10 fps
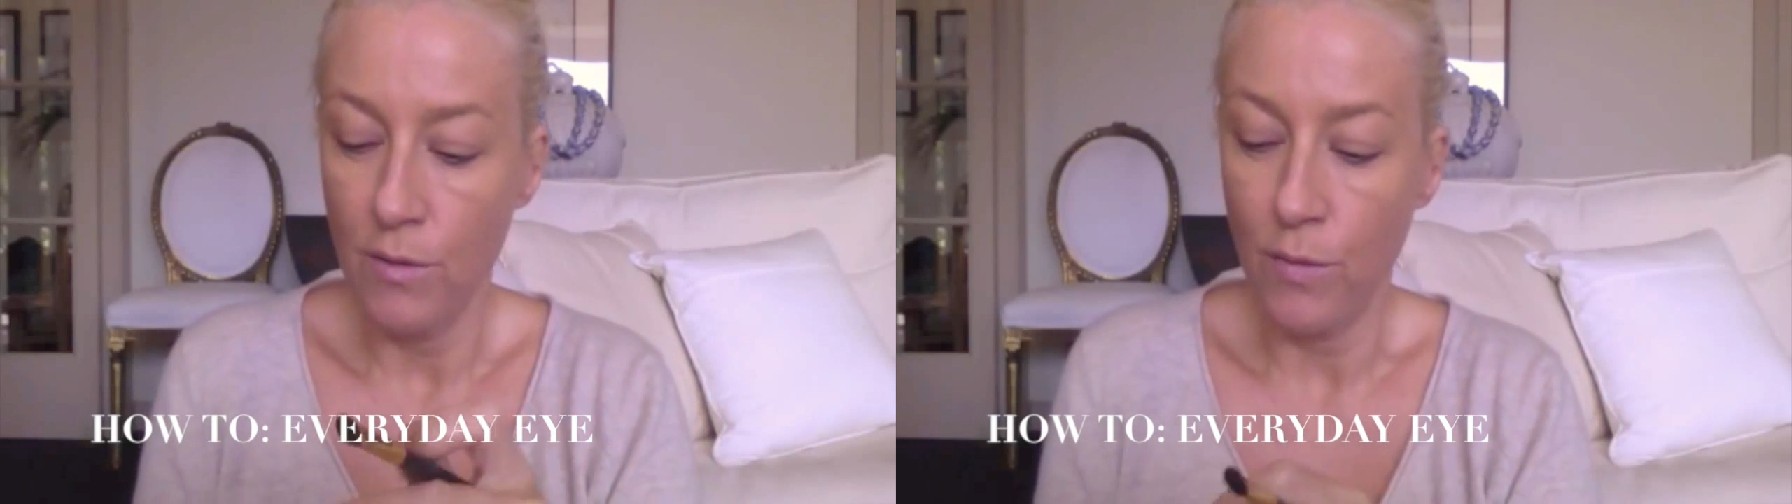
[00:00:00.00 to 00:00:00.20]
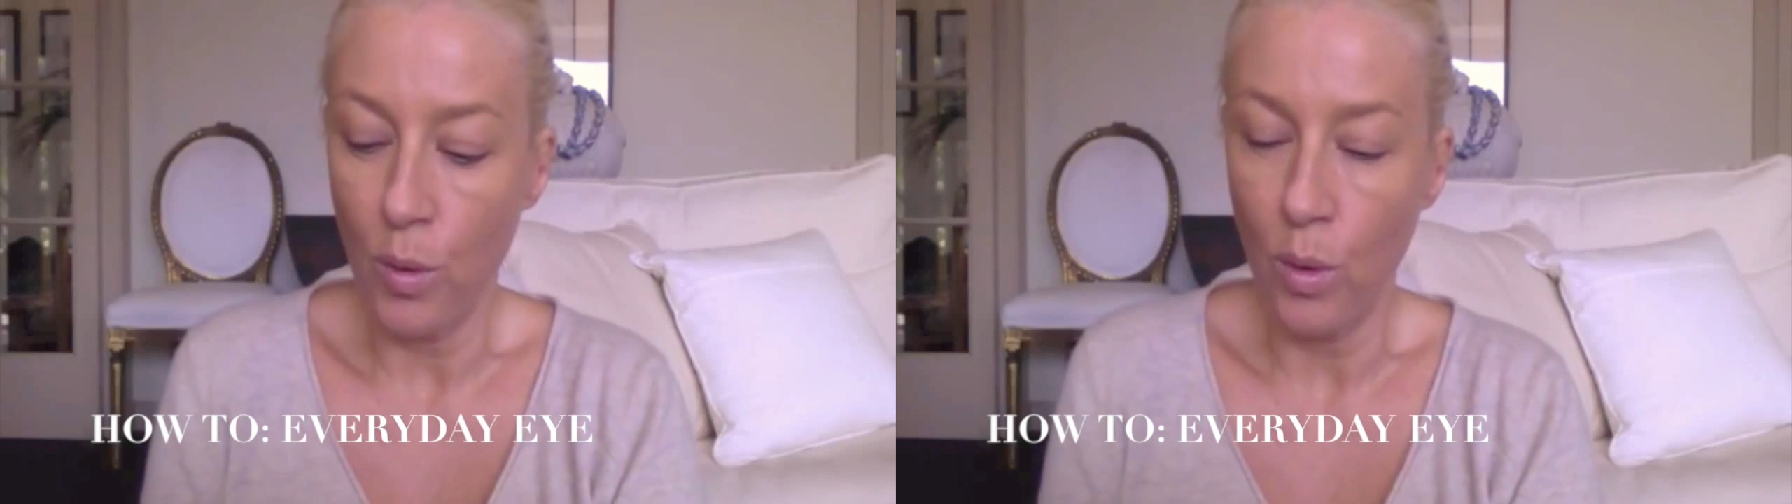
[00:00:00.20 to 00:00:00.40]

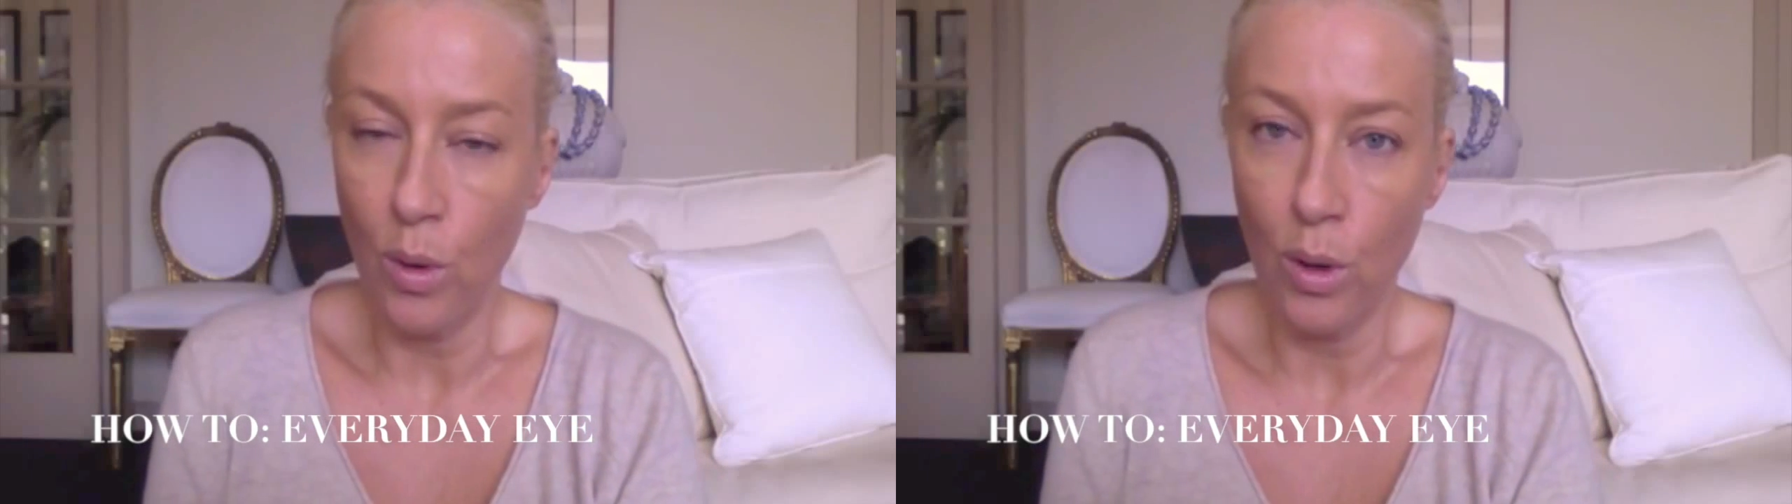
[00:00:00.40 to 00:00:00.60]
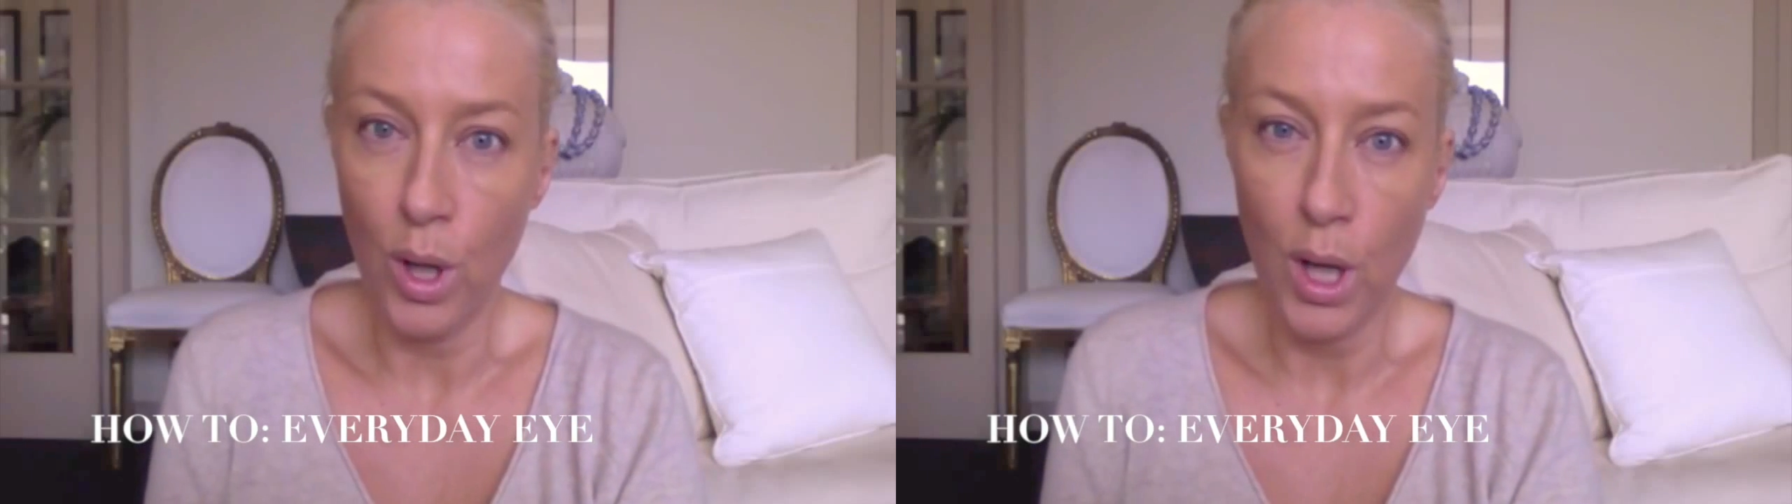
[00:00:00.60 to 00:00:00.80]

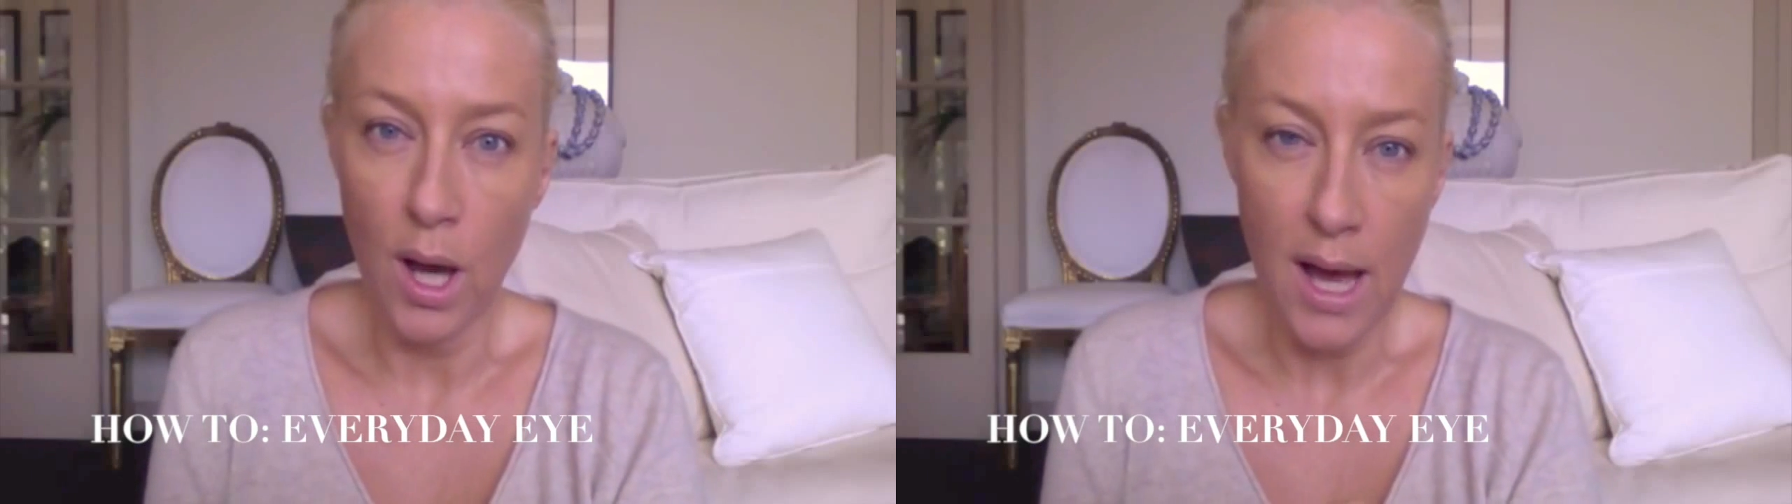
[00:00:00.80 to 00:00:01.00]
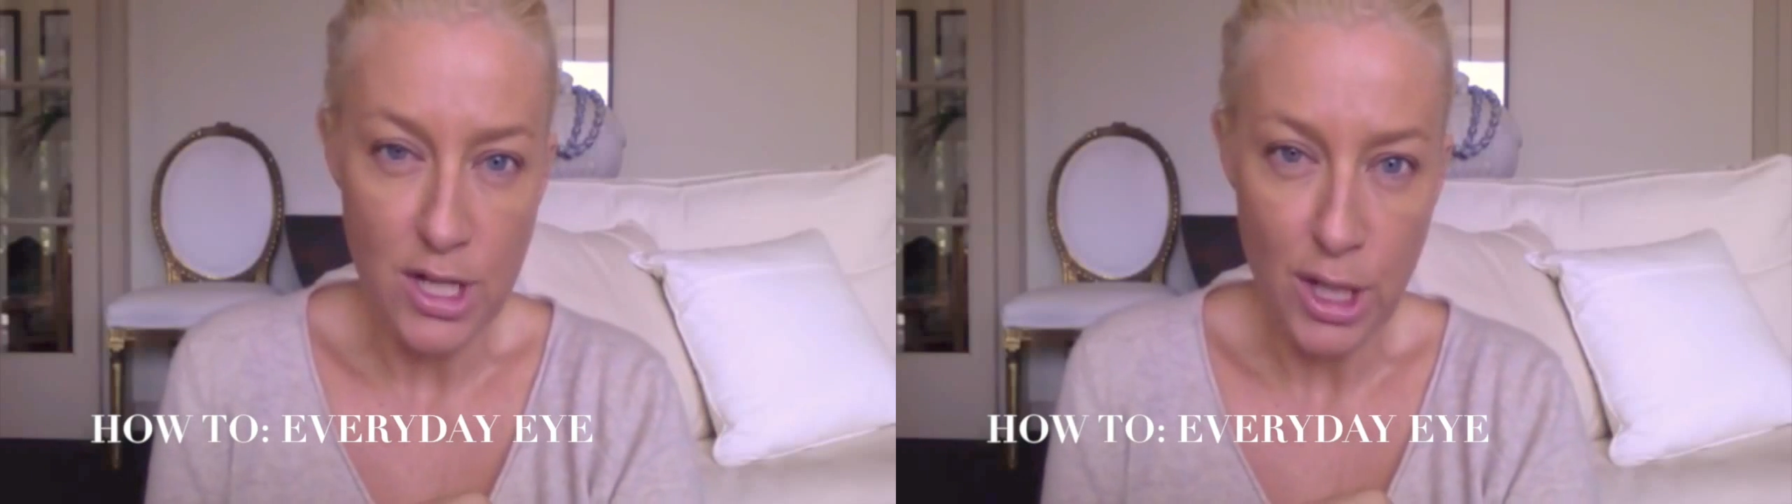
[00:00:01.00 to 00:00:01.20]
for
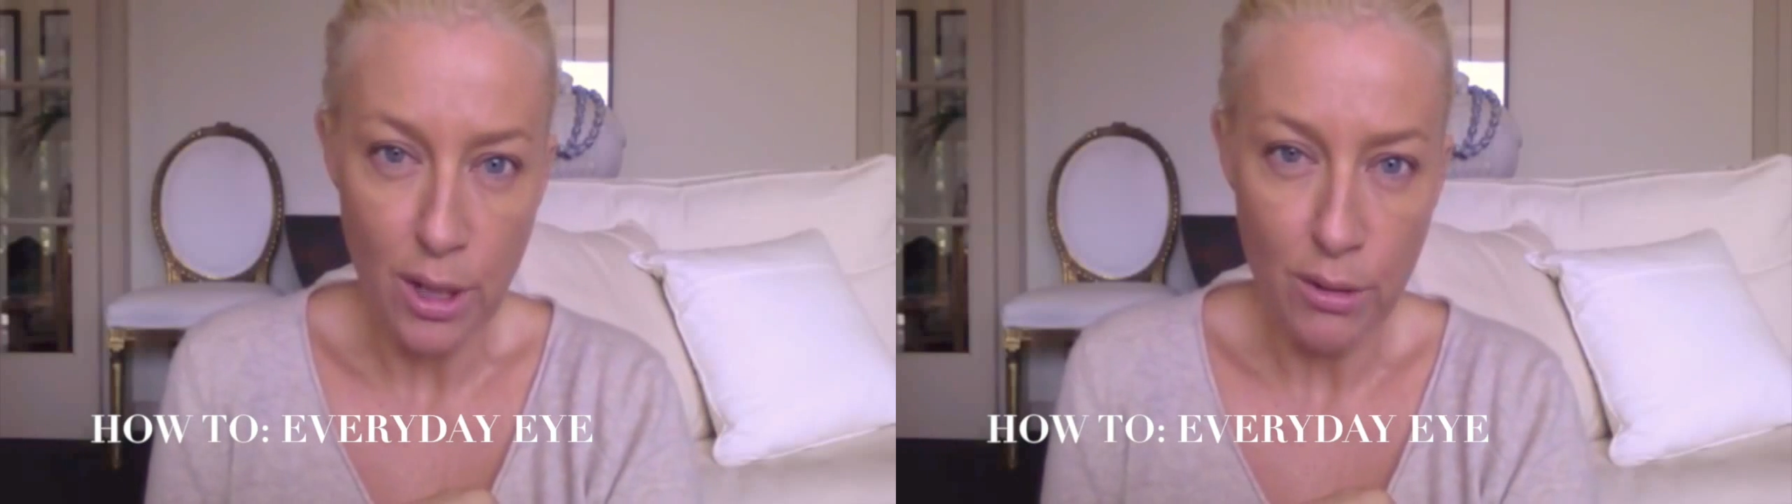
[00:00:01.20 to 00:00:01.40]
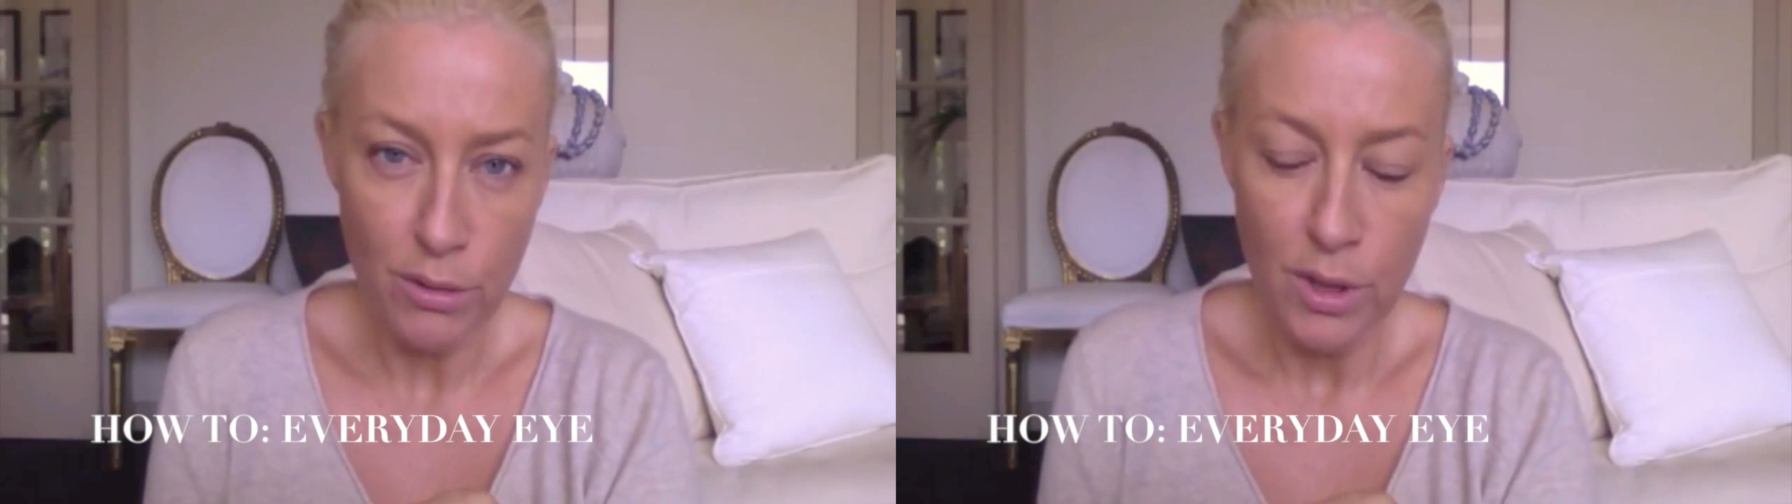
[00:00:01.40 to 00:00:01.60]

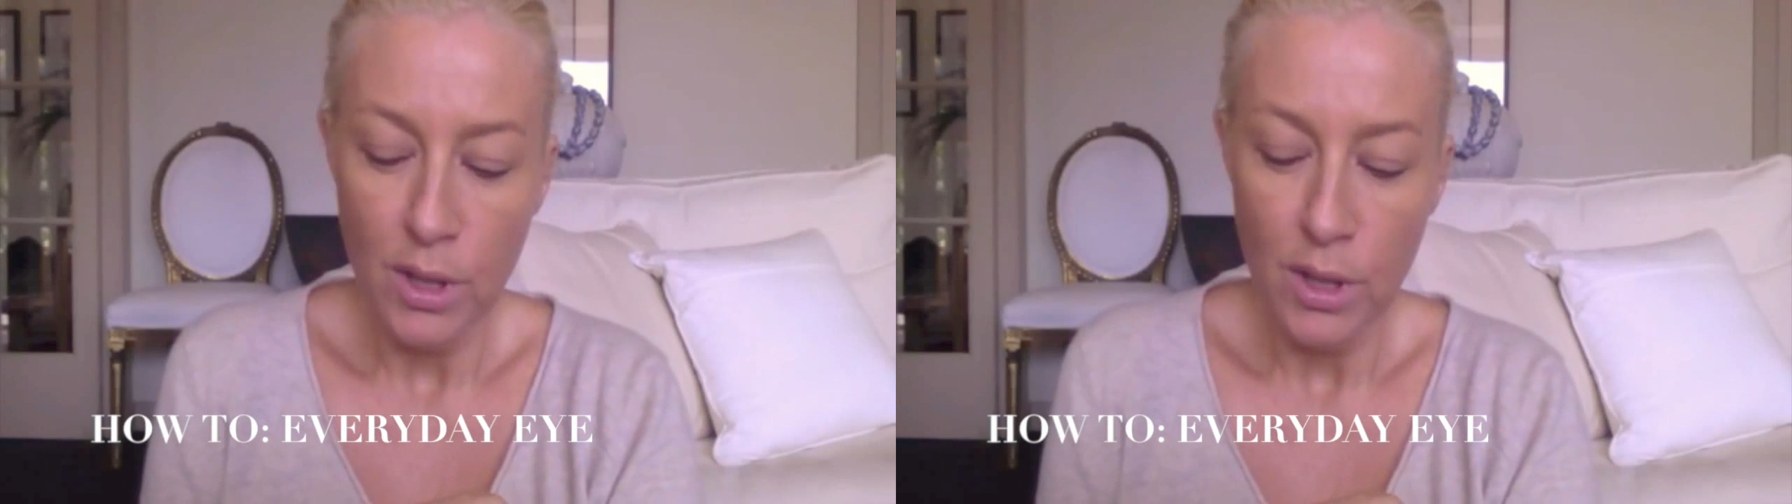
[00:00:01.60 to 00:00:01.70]
eyeshadow.